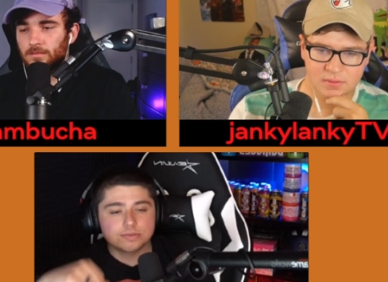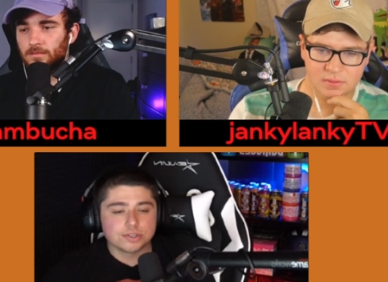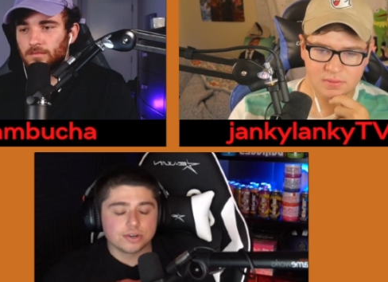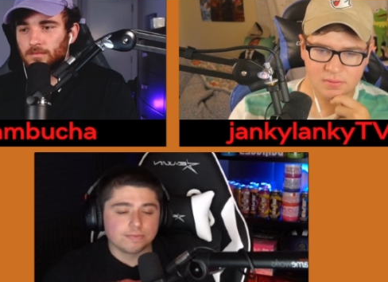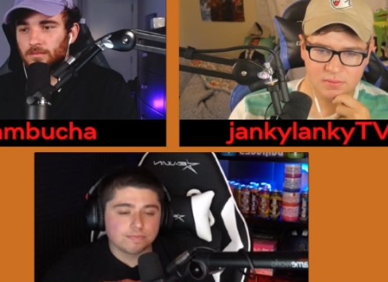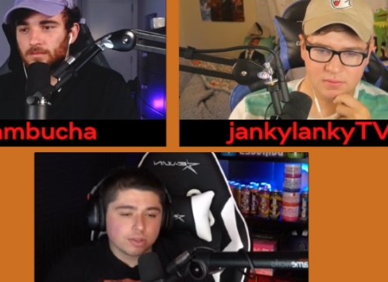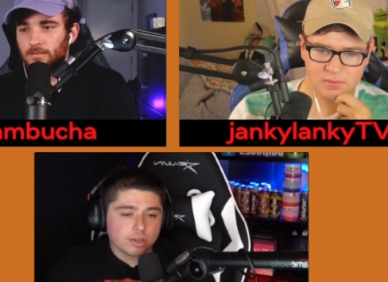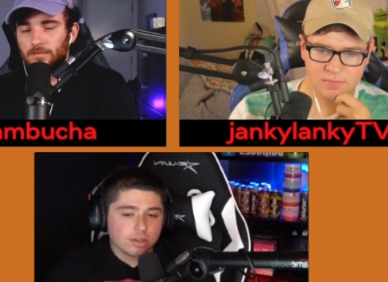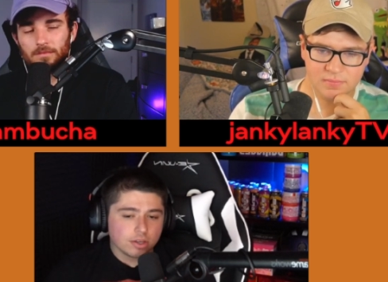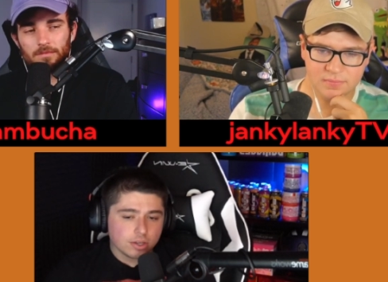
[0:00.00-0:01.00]
Speaker 1: So,
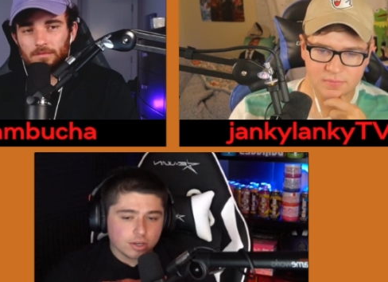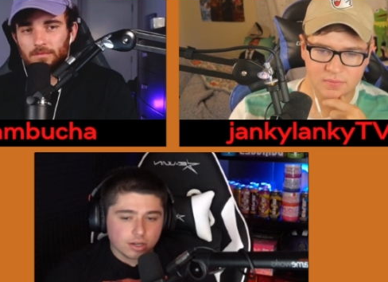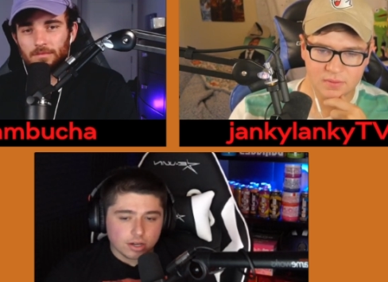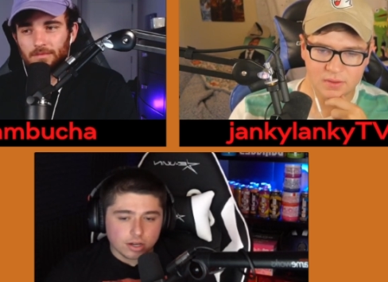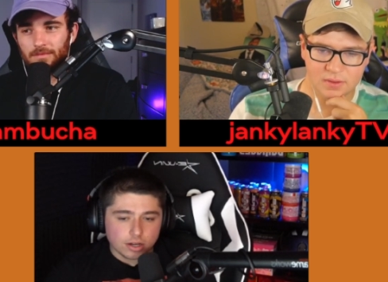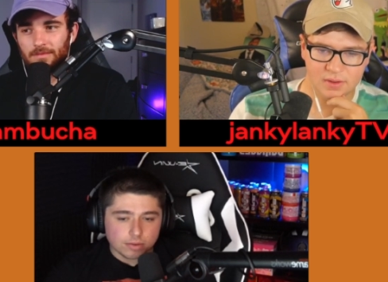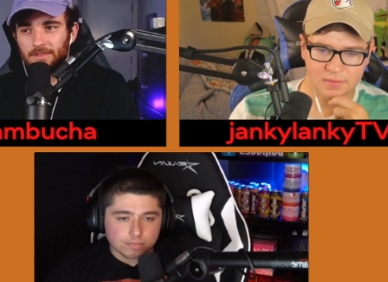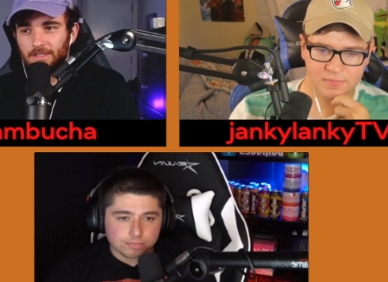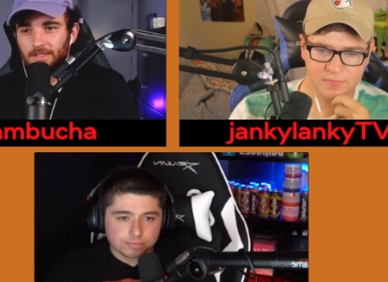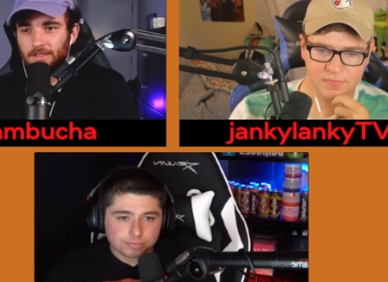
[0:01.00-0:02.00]
um,
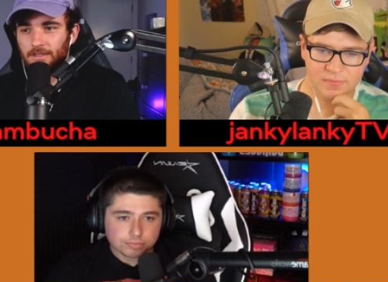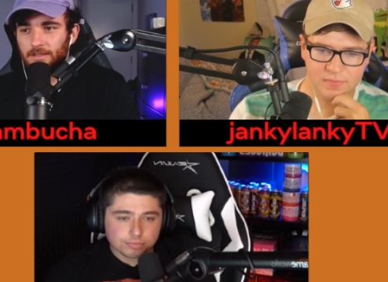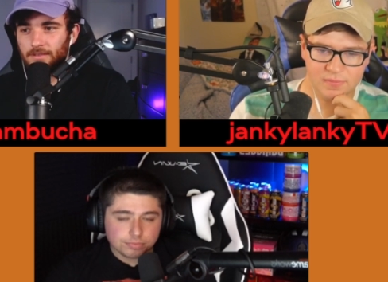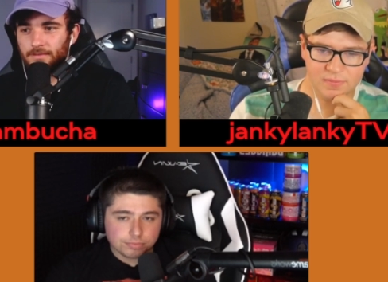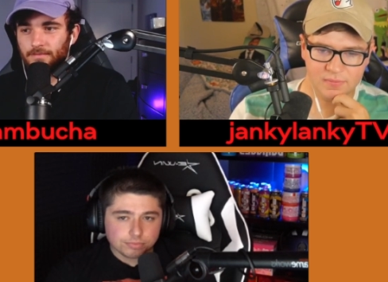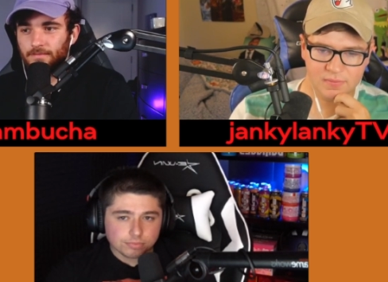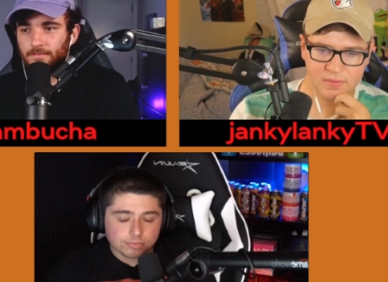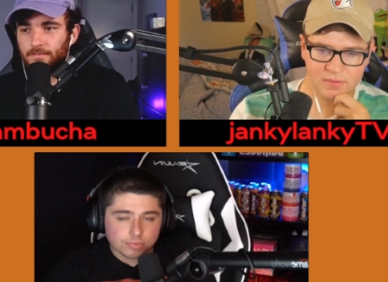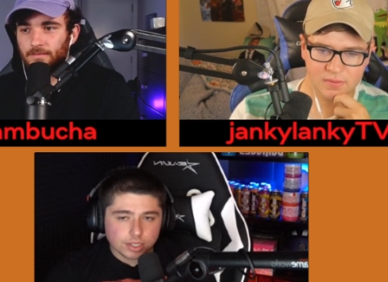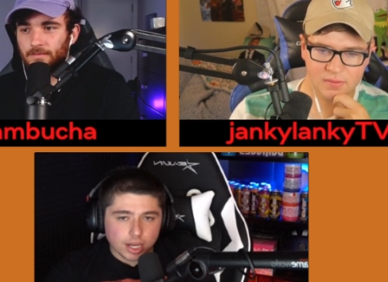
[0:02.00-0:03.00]
yeah.
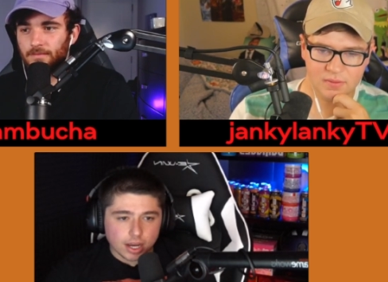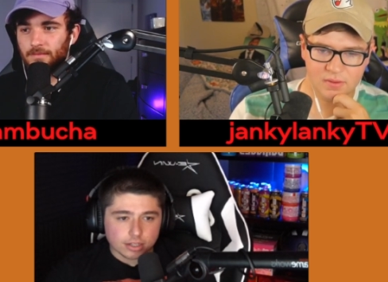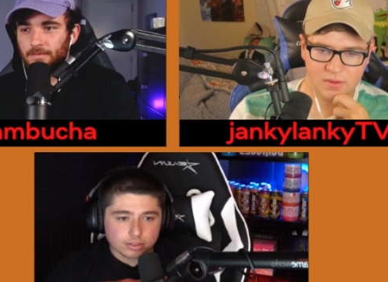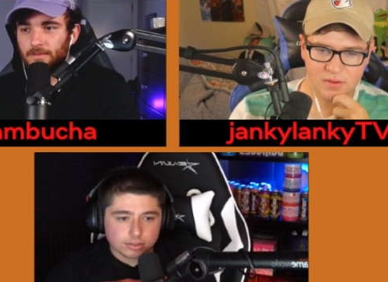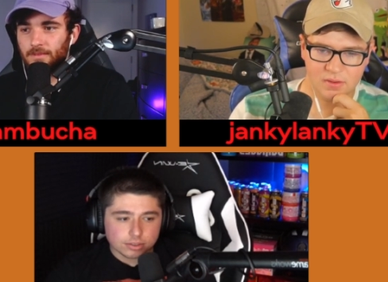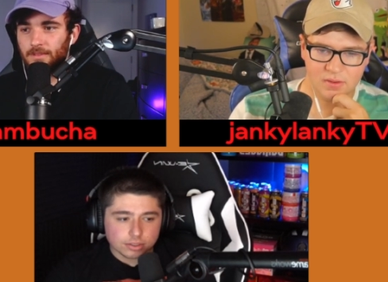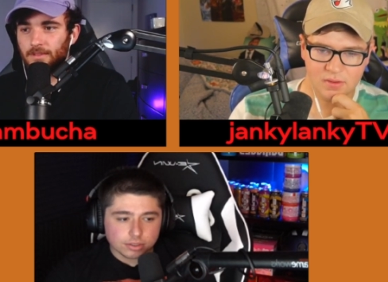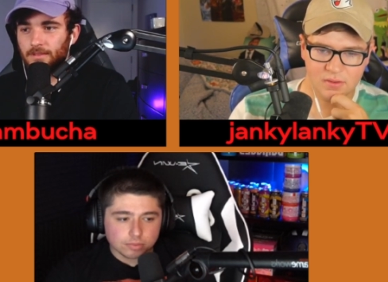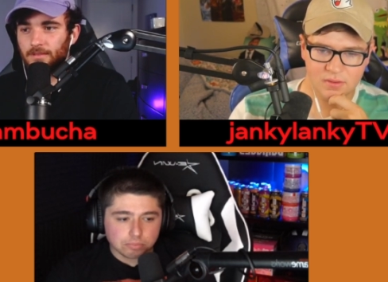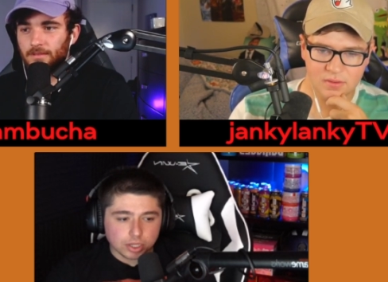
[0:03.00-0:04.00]
yeah.
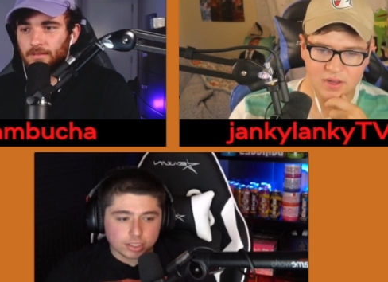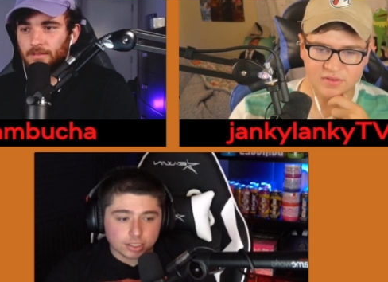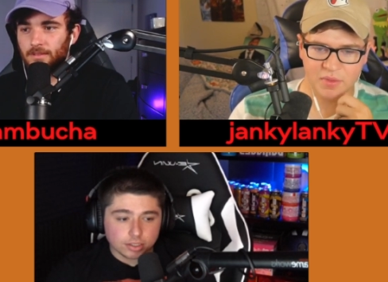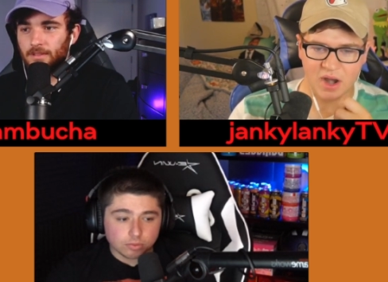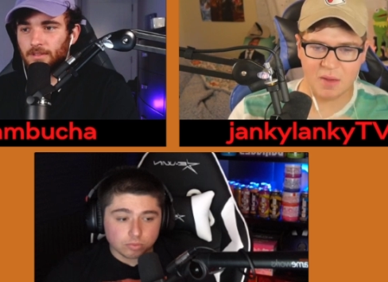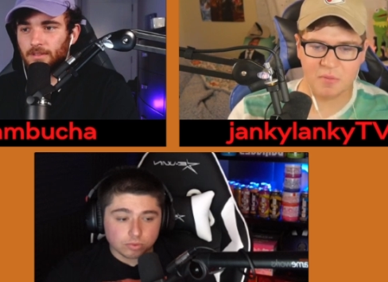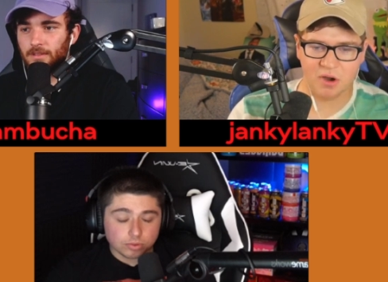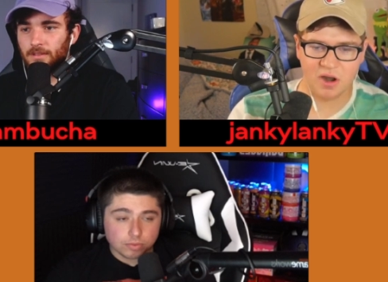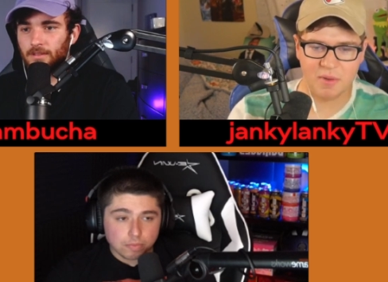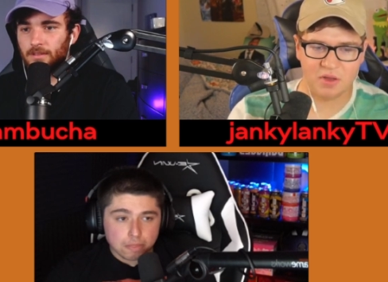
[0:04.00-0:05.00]
But that's something
Speaker 2: I'm
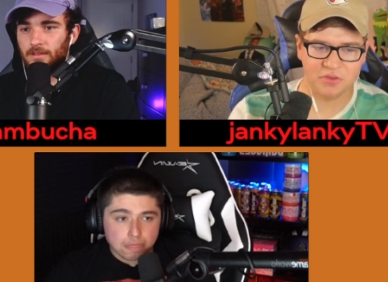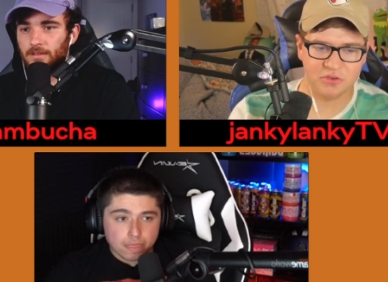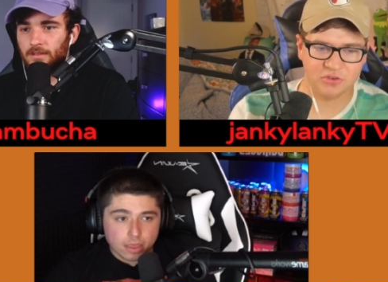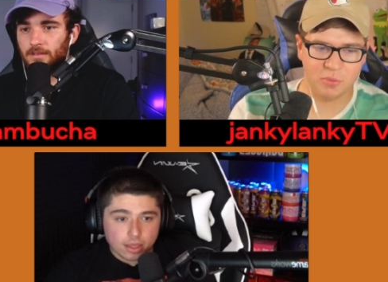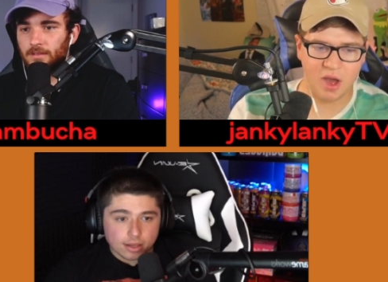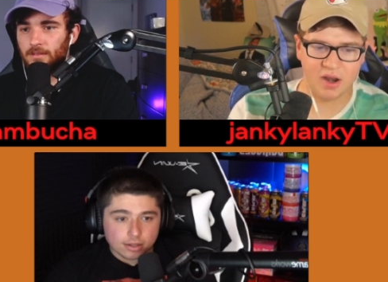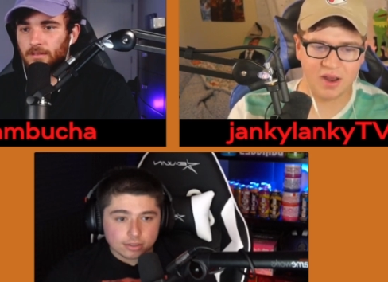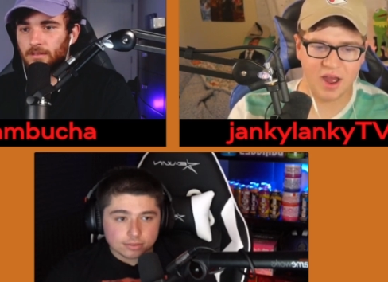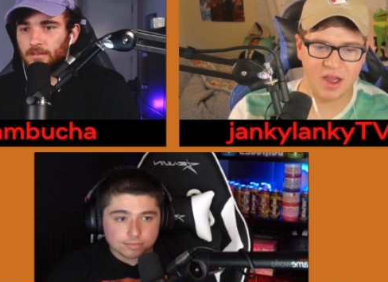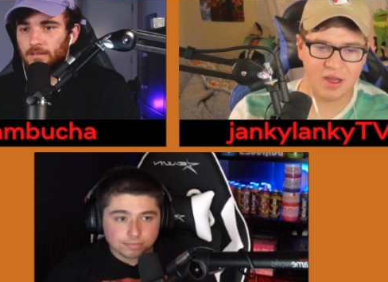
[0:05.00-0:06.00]
worried about too.
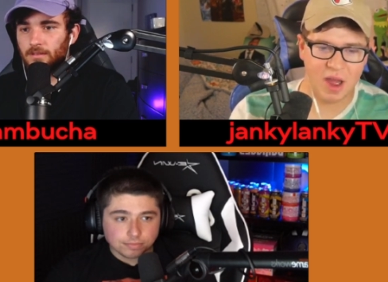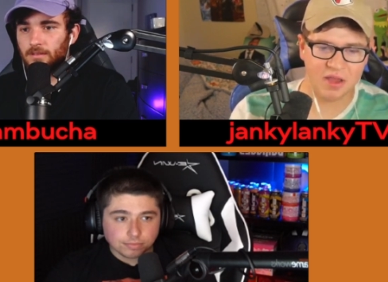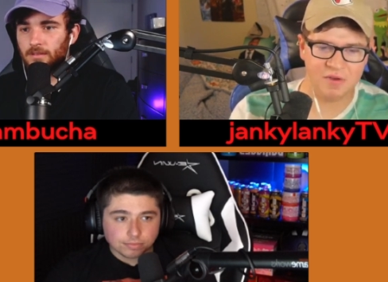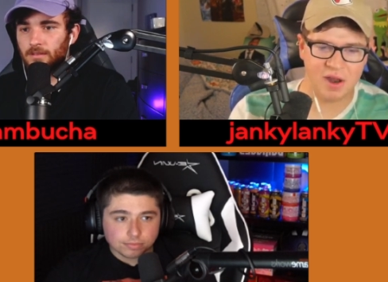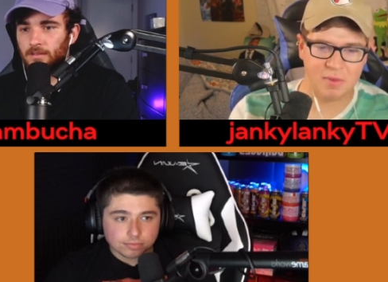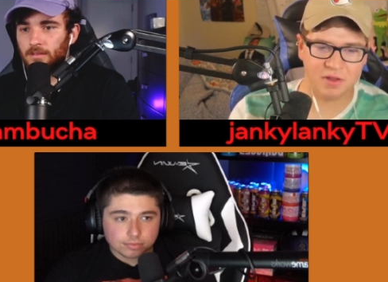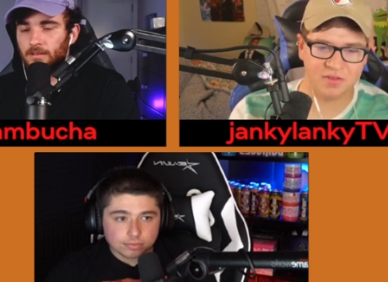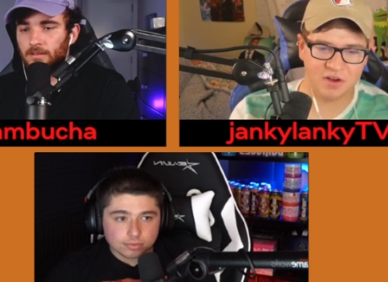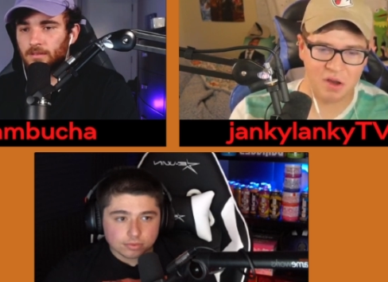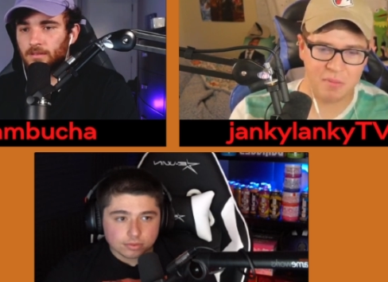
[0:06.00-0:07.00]
Swatting. I I live on a
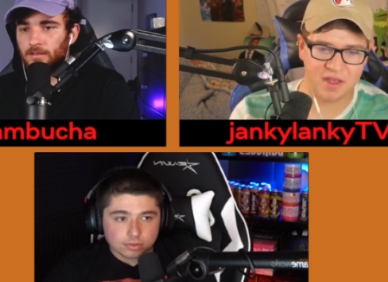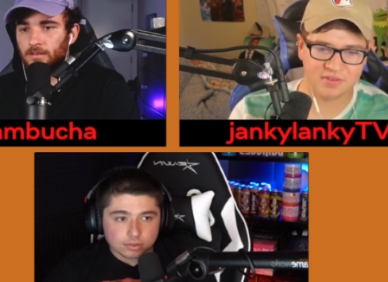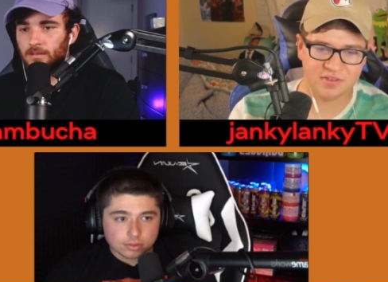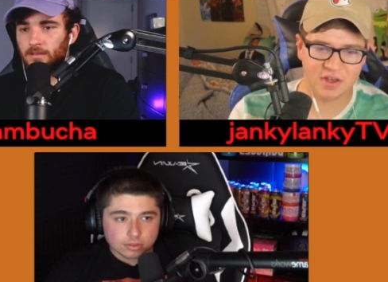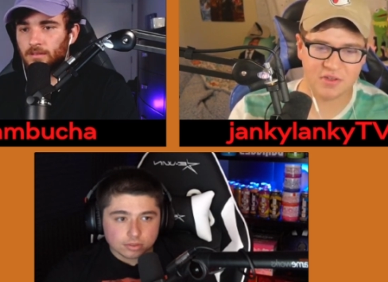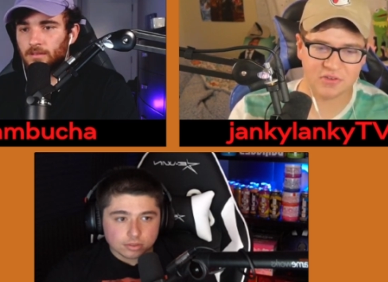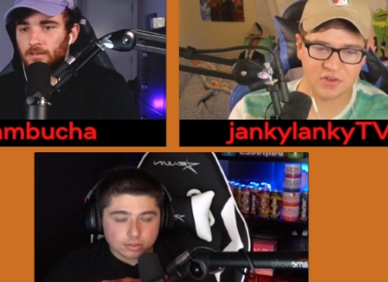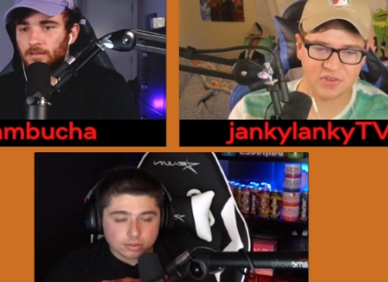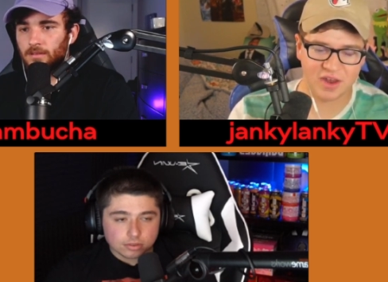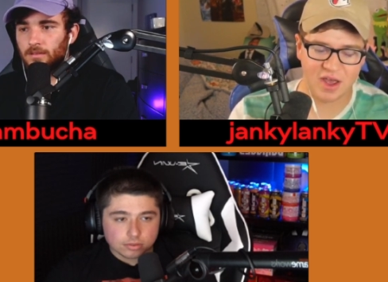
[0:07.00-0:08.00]
military base though, so
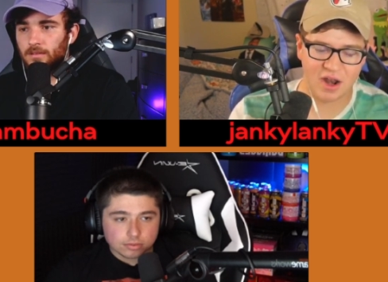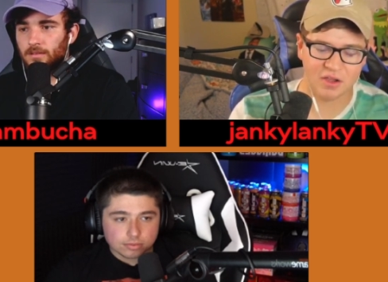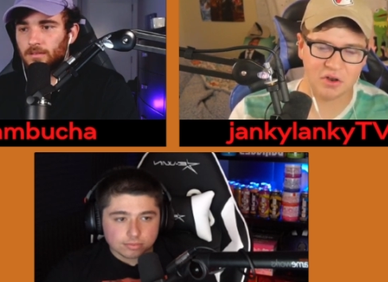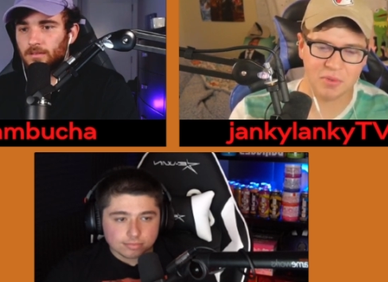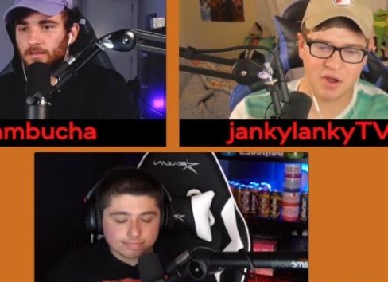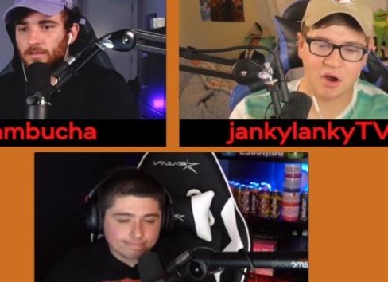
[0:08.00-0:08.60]
it's like kind of a little bit